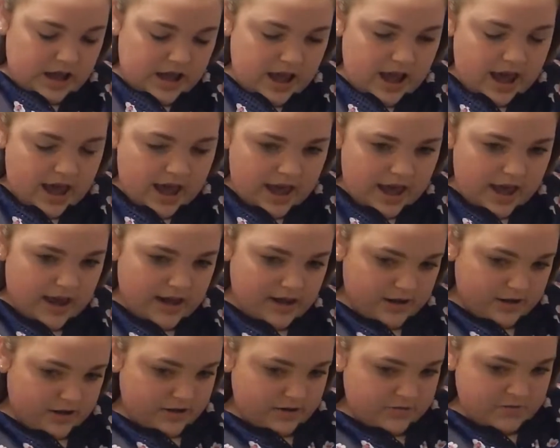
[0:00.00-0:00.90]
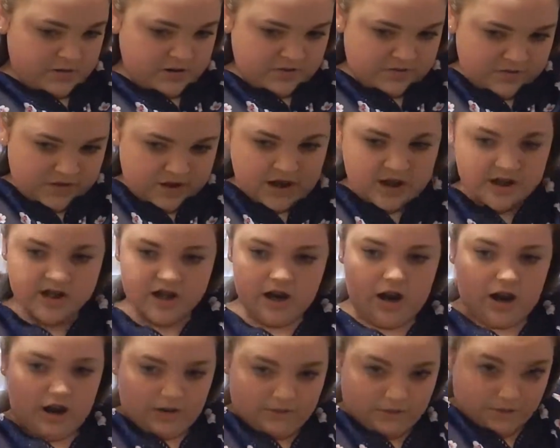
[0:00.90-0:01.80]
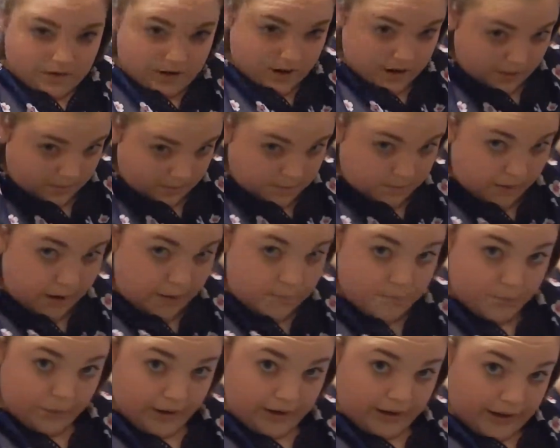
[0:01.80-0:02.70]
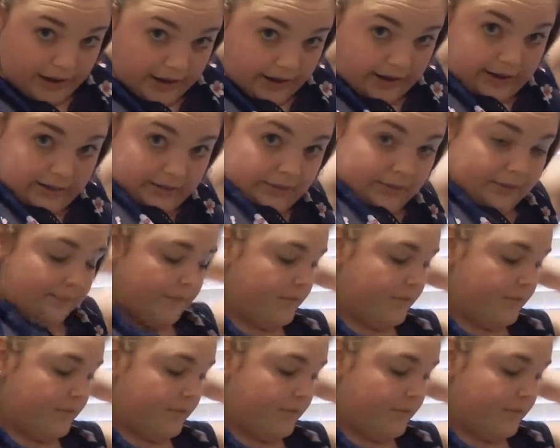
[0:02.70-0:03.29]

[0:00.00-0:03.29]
And you just want to finish off by braiding it.